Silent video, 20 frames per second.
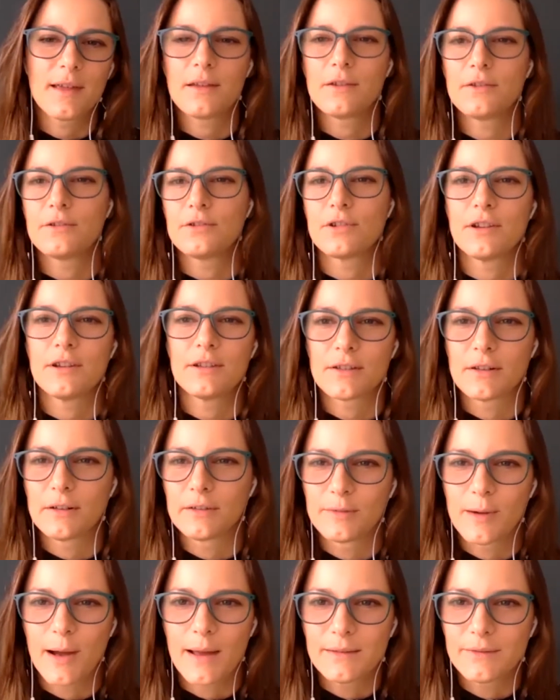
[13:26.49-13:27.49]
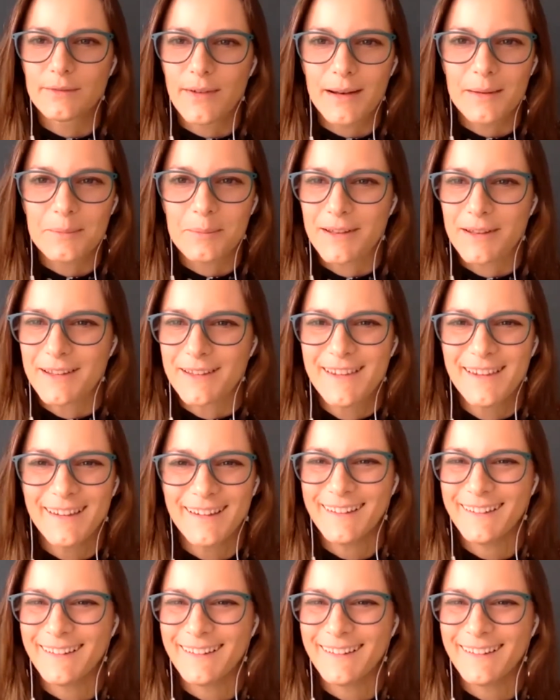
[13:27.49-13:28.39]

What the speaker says: they're usually software developers.